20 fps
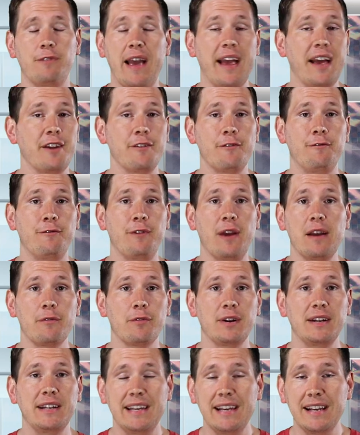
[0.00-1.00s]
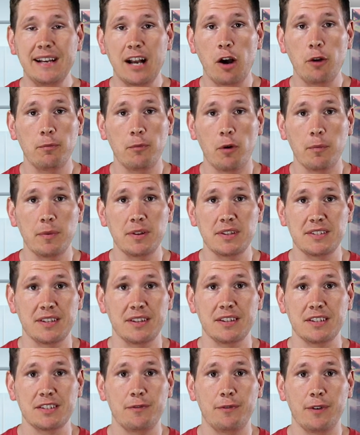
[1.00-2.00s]
fan favorite geek out moments in
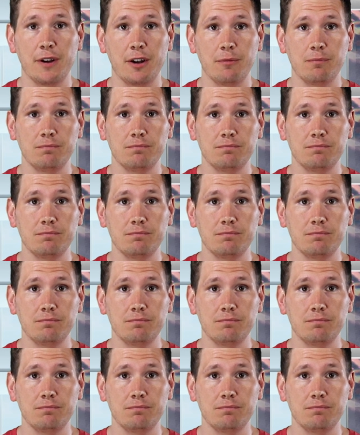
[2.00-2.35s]
this film.